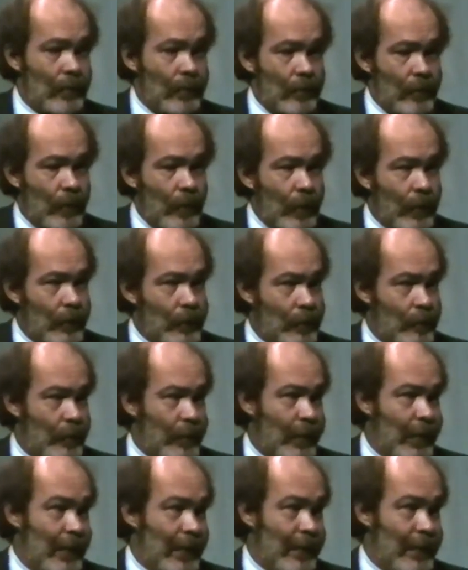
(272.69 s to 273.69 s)
caused
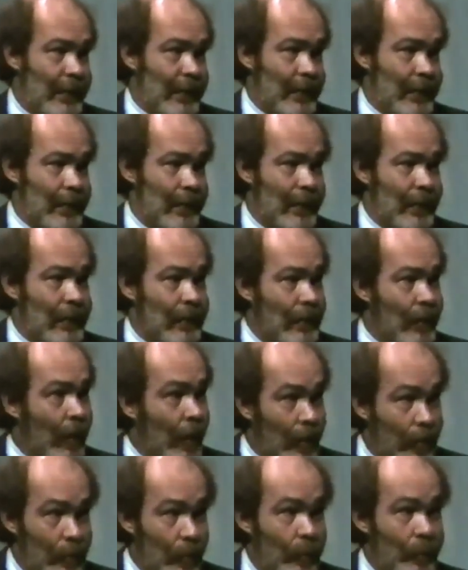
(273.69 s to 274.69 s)
by
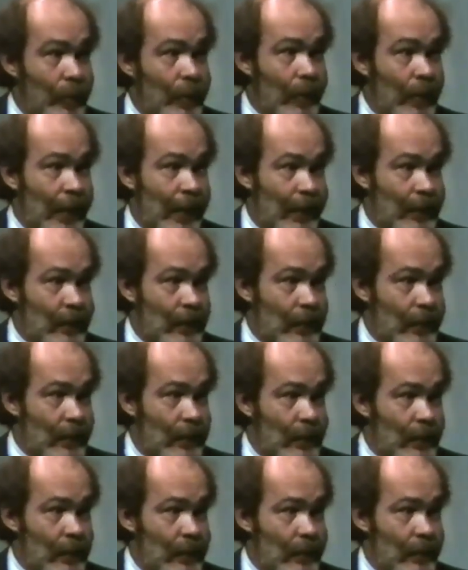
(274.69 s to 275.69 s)
automobile
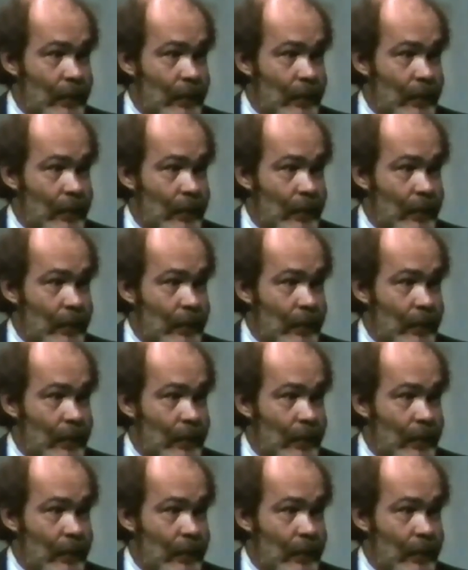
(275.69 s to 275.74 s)
accidents.